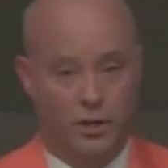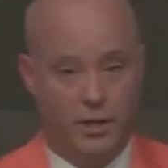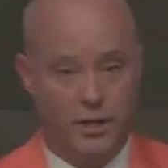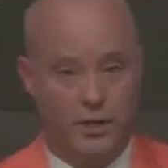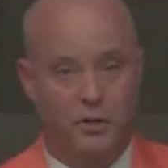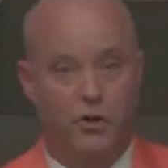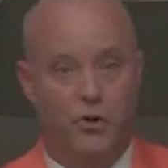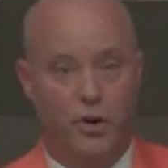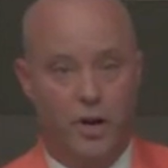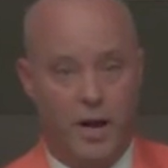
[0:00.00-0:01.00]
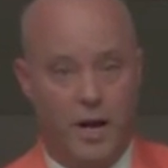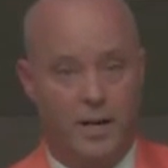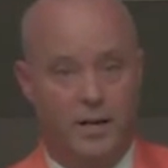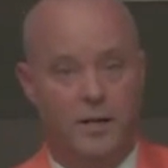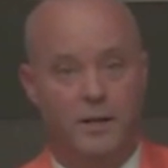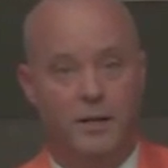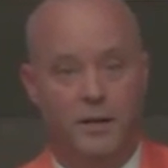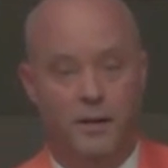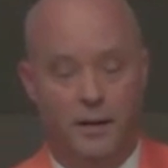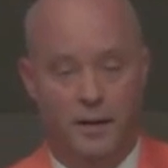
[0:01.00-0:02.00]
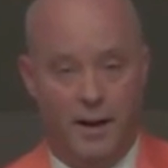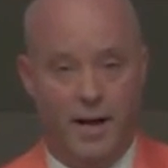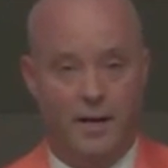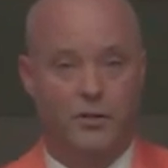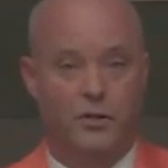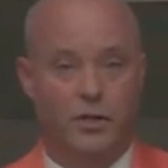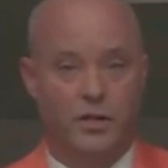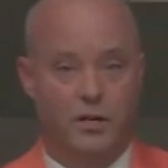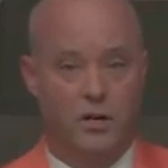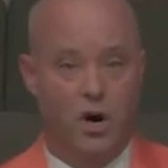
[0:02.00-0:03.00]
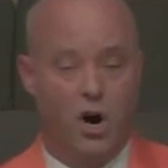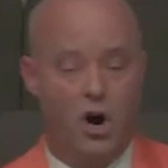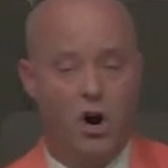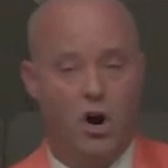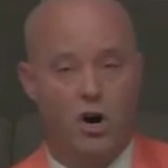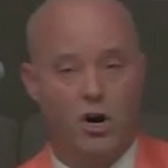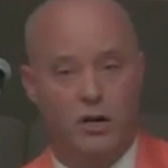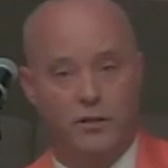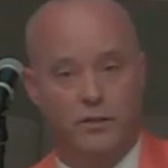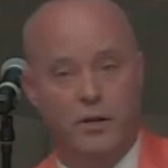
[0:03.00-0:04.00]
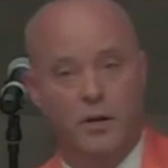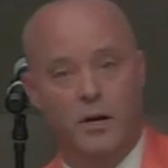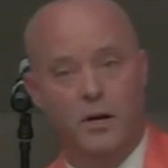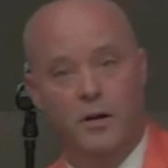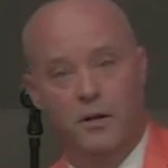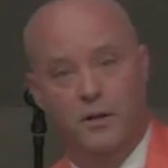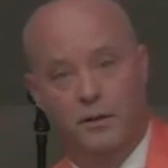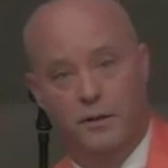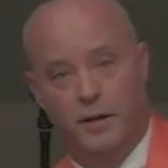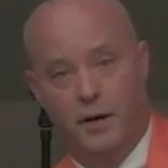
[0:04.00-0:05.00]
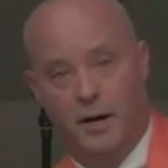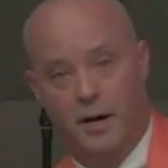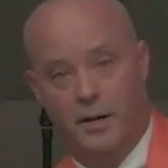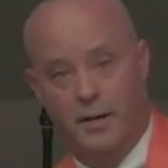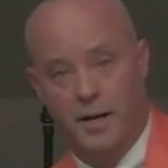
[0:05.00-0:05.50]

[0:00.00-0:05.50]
Says the Lord, I will put my law no longer on tablets of stone, but now